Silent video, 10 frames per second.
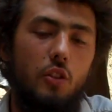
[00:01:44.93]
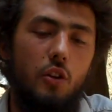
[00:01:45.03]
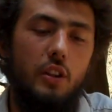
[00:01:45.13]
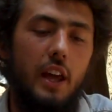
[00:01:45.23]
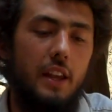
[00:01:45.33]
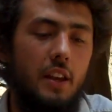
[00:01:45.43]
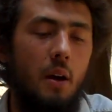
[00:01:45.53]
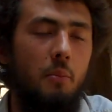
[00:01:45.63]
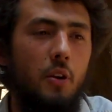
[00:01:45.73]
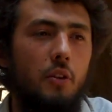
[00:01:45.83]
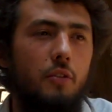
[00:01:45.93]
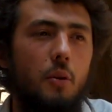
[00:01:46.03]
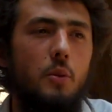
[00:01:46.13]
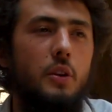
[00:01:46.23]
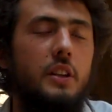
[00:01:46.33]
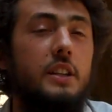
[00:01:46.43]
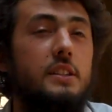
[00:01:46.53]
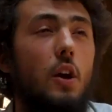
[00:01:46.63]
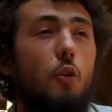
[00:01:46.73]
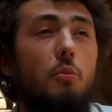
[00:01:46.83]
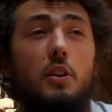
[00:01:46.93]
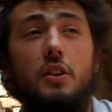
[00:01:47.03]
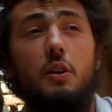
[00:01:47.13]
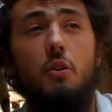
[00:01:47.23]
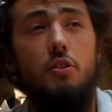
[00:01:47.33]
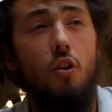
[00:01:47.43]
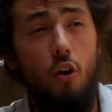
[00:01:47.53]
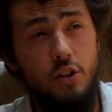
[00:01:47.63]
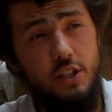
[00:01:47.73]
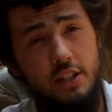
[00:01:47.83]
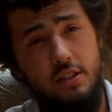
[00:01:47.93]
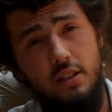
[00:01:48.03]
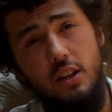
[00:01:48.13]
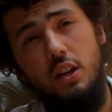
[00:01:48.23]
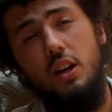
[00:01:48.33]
looked at a number of communities that were building with torches,